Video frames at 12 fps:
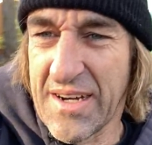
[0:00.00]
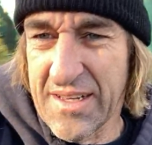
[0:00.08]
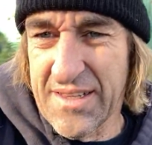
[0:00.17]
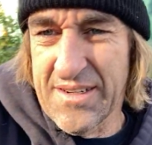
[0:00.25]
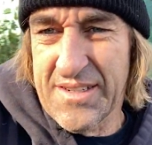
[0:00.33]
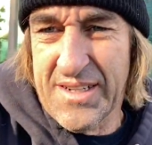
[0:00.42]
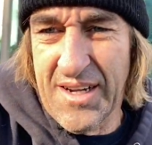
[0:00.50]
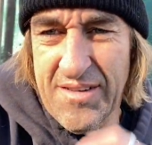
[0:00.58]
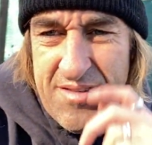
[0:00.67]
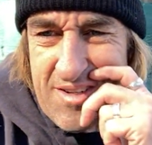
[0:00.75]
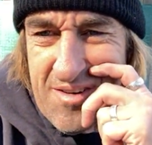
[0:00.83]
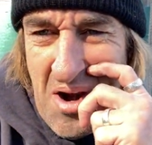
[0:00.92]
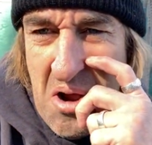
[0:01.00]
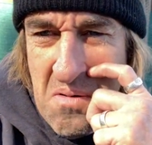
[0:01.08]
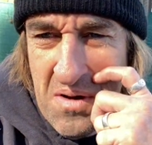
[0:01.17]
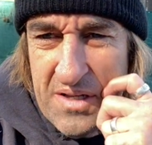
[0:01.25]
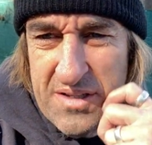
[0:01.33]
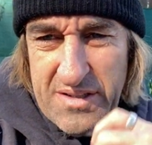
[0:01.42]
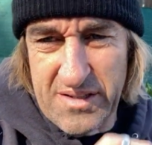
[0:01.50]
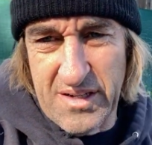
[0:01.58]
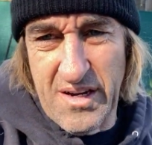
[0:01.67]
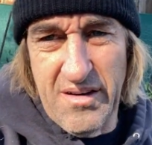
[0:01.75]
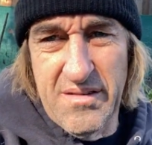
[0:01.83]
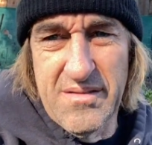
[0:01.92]
other stuff's growing.
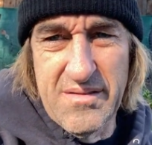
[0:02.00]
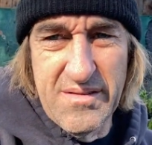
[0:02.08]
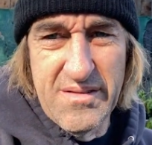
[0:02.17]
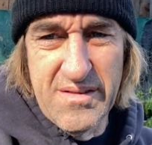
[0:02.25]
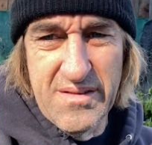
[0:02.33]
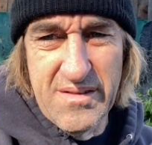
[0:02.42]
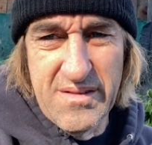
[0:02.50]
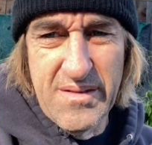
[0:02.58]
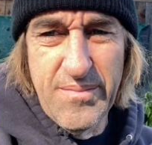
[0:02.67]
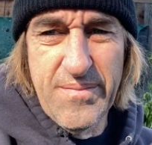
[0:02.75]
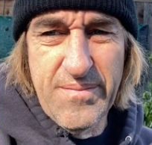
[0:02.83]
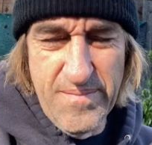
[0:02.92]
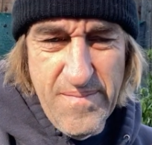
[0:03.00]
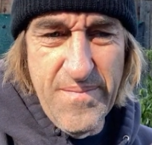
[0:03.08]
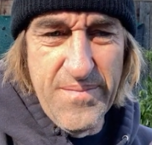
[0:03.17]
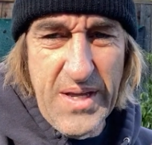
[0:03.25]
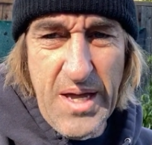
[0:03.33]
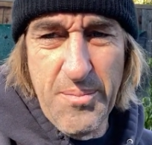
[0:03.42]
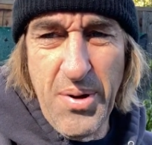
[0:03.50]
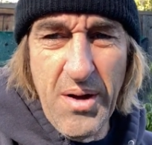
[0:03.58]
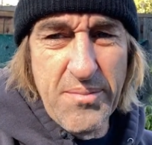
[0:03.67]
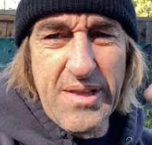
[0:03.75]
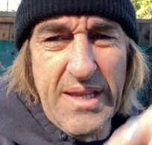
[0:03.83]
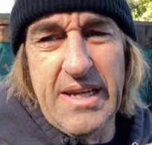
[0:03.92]
So mm, get
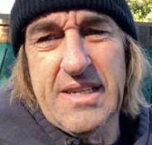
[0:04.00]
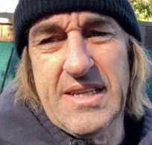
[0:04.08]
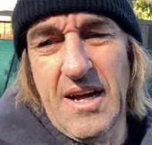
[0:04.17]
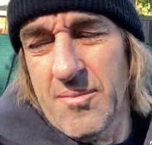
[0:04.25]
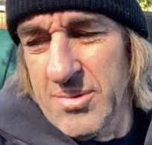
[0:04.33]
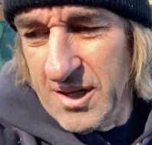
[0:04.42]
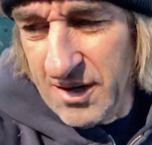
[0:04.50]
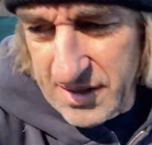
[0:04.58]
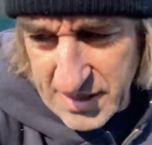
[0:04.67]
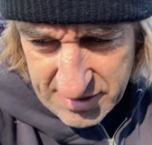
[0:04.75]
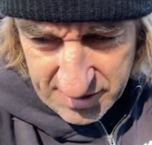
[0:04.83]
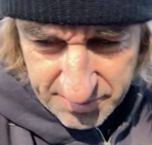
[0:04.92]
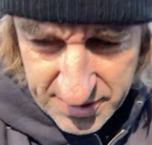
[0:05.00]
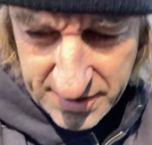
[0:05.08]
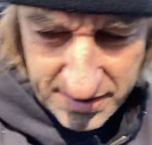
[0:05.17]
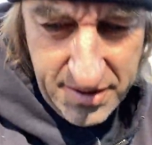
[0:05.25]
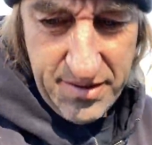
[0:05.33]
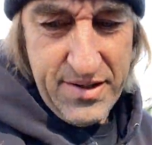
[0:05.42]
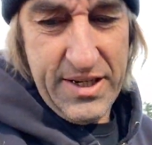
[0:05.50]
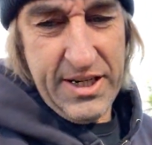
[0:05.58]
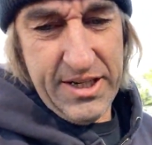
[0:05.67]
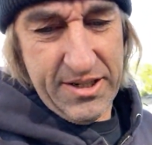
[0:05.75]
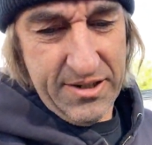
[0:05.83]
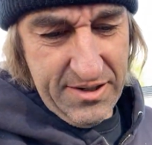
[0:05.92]
pumped. Links down below. Get some of the new
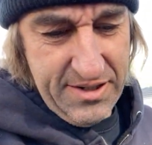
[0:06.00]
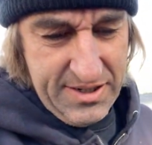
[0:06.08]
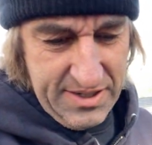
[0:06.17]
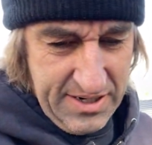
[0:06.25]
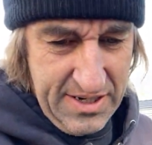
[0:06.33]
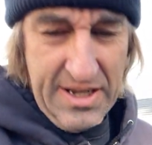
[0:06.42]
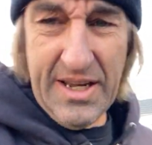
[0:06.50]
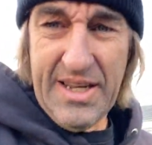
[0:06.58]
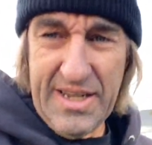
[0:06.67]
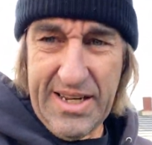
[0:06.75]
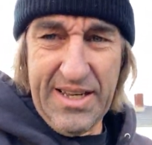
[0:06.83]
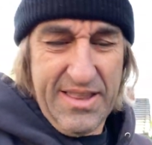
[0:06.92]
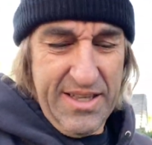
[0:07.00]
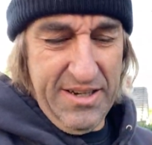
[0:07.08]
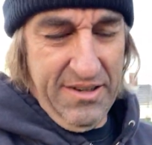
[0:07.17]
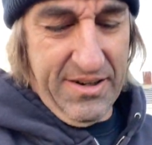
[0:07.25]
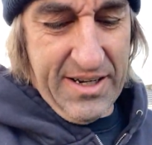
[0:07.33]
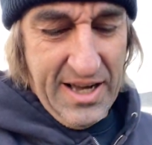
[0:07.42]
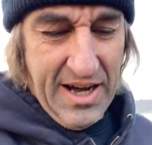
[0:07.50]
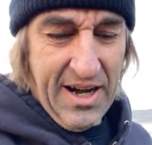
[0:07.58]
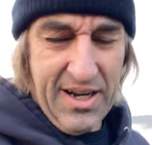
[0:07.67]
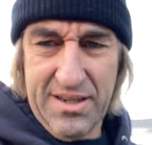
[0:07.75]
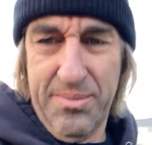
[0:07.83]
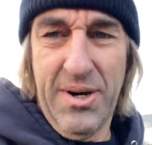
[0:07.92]
t-shirts. Get the new
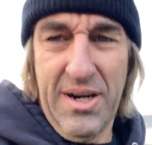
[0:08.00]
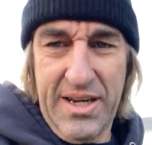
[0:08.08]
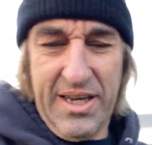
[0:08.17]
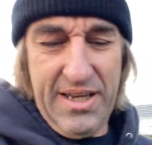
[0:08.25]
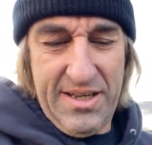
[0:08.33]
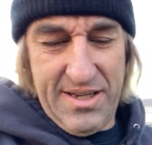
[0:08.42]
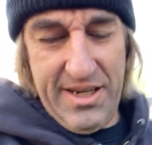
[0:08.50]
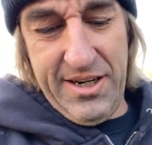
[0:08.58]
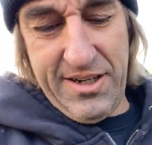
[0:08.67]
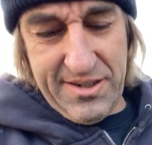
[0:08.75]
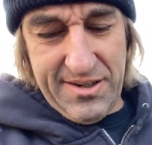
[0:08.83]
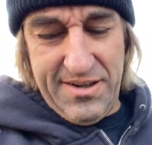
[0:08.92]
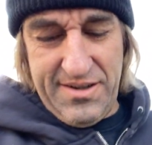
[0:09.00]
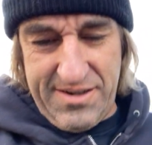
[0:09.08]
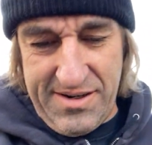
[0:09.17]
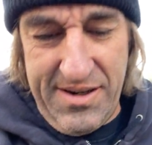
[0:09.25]
cucked monkey t-shirt.